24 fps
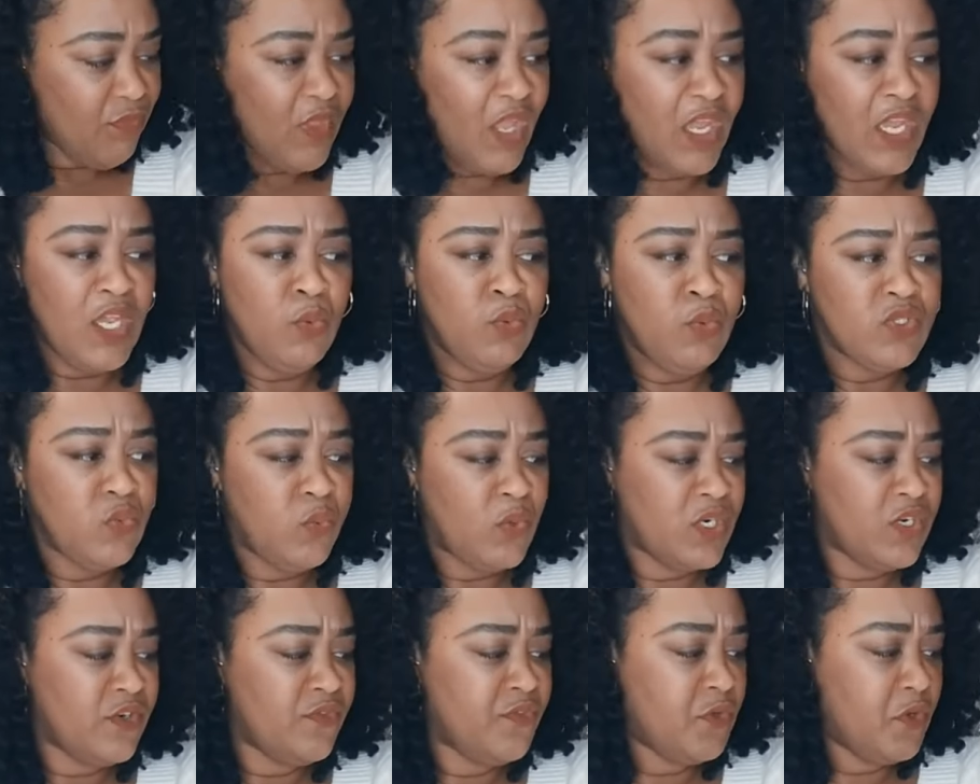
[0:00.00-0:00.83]
it was
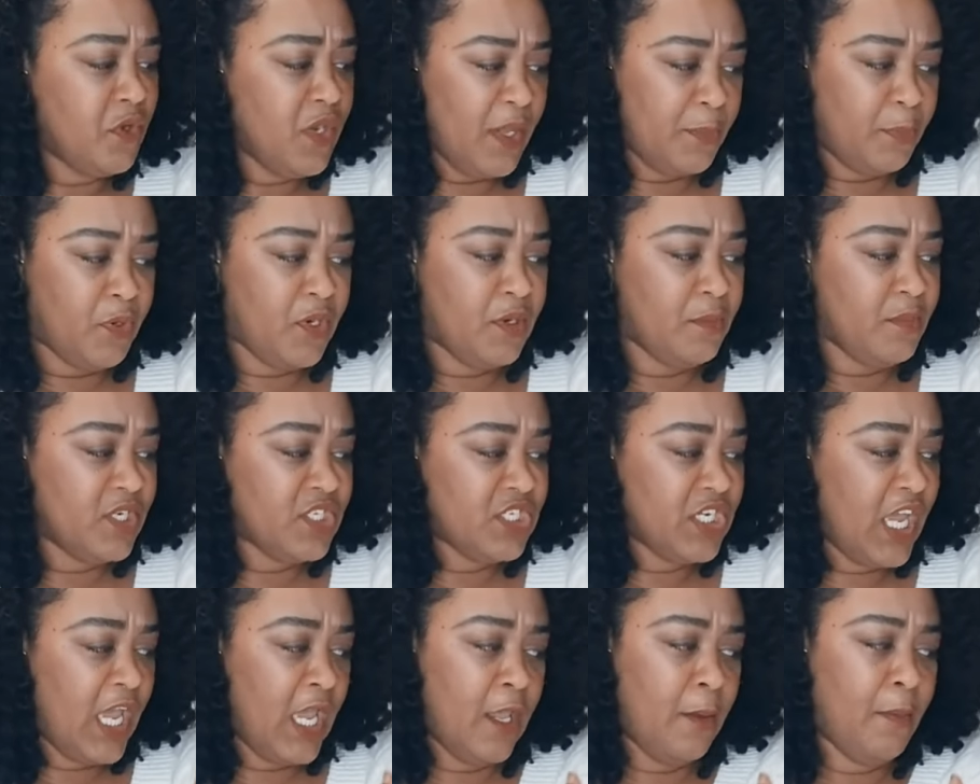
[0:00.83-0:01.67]
wonderful. It pretty much
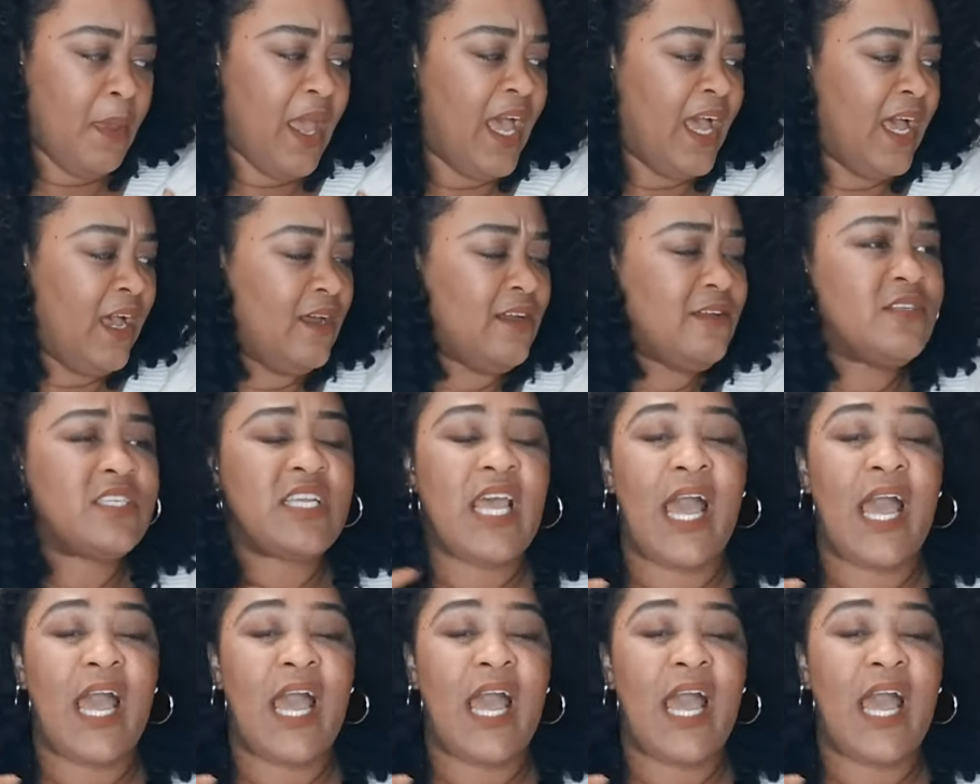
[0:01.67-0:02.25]
came out.